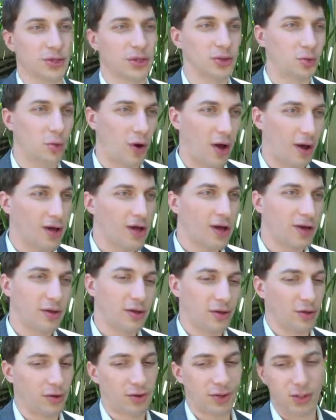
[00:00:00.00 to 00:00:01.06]
That's why
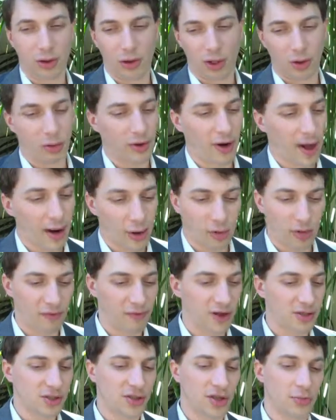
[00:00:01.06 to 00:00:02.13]
they'll just say, look, we're not going to
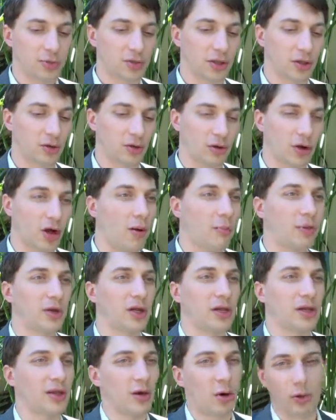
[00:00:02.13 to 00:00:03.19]
invest in that particular
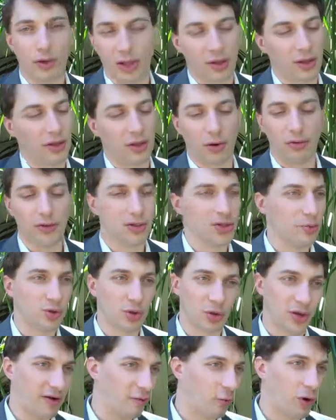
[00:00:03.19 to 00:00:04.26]
company. That only, and these companies
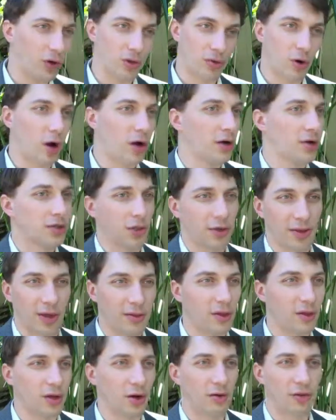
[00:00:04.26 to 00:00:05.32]
only have one drug, so that
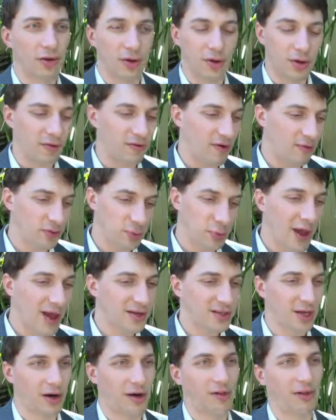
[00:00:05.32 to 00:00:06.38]
if everyone's
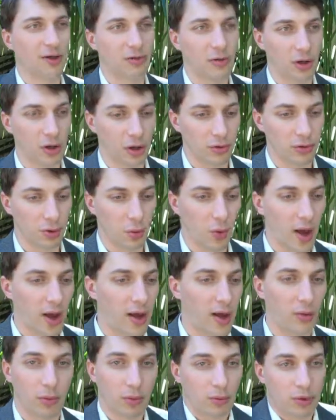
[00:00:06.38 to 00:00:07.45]
passing on and that drug goes
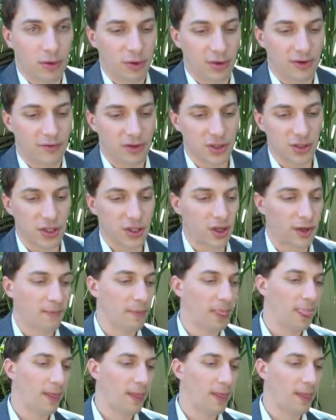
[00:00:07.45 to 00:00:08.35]
away, we just never see it.